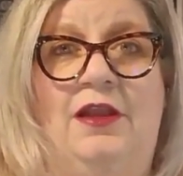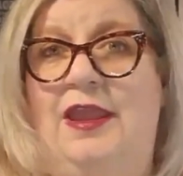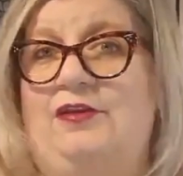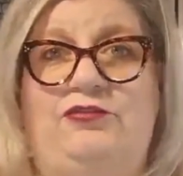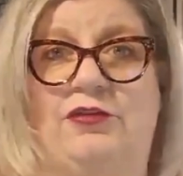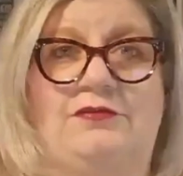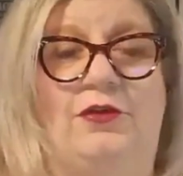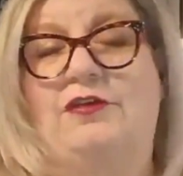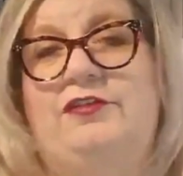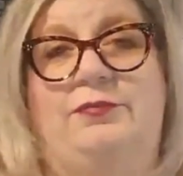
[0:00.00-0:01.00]

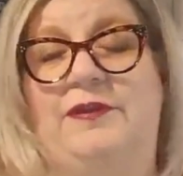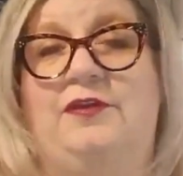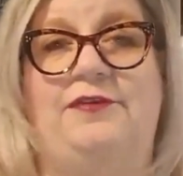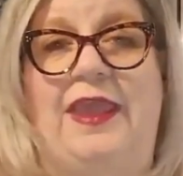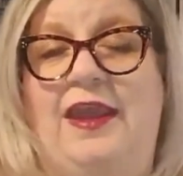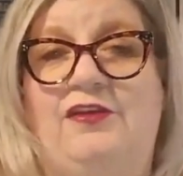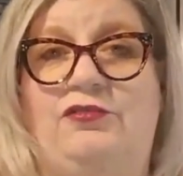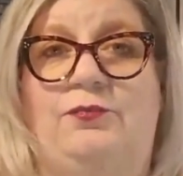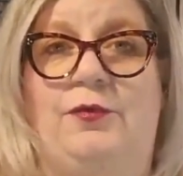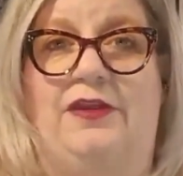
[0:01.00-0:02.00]
enough
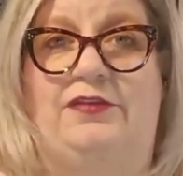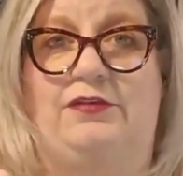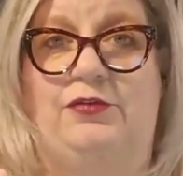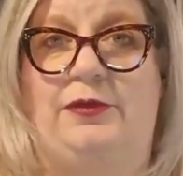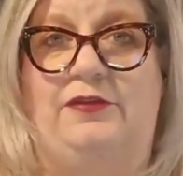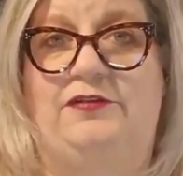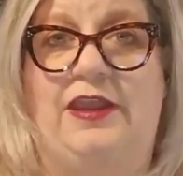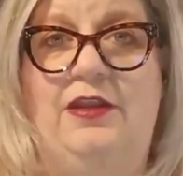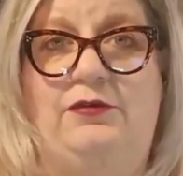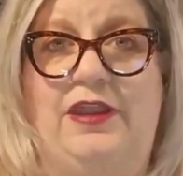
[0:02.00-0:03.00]
cash as they're doing their
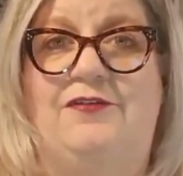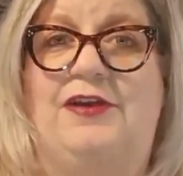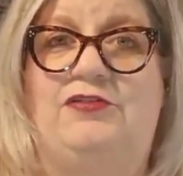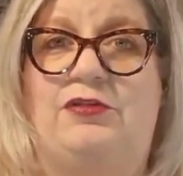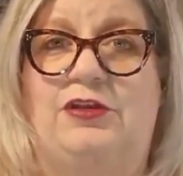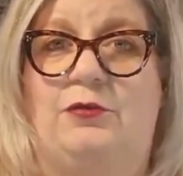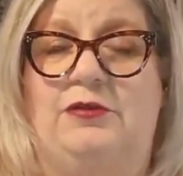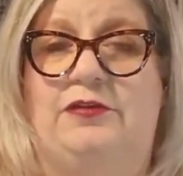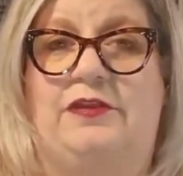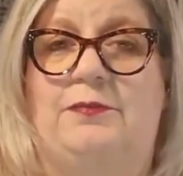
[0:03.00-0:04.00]
down to have extra to go
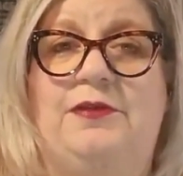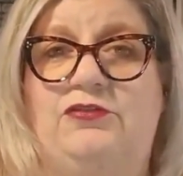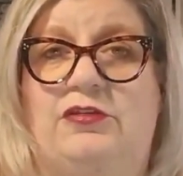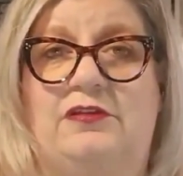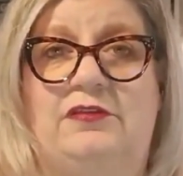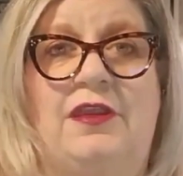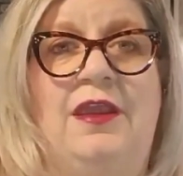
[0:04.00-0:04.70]
into the commissions.